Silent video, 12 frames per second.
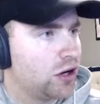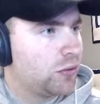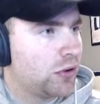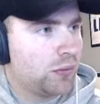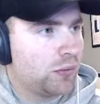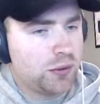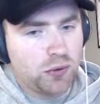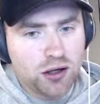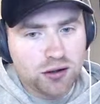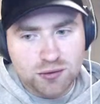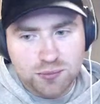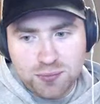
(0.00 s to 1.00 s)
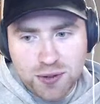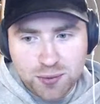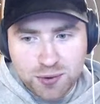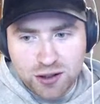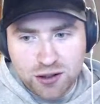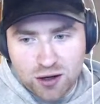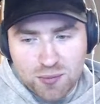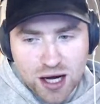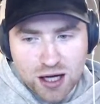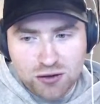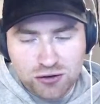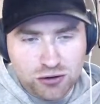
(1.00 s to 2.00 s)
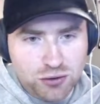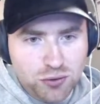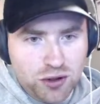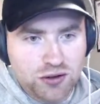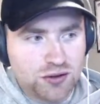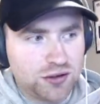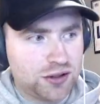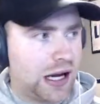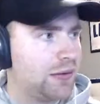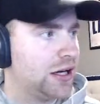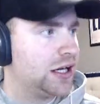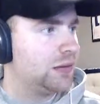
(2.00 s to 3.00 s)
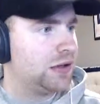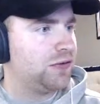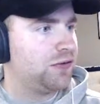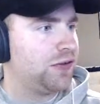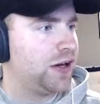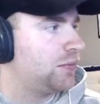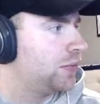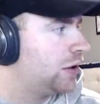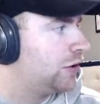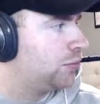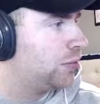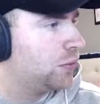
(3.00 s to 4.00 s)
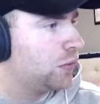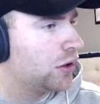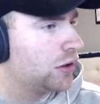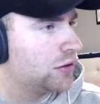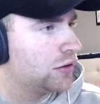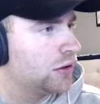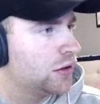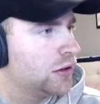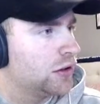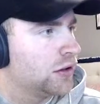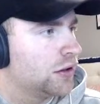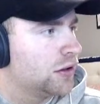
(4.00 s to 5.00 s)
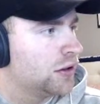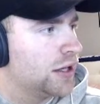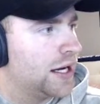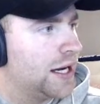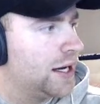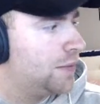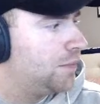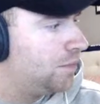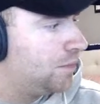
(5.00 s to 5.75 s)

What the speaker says: we want. People that have got Marshall want Caminiti to be fit because we want Campbell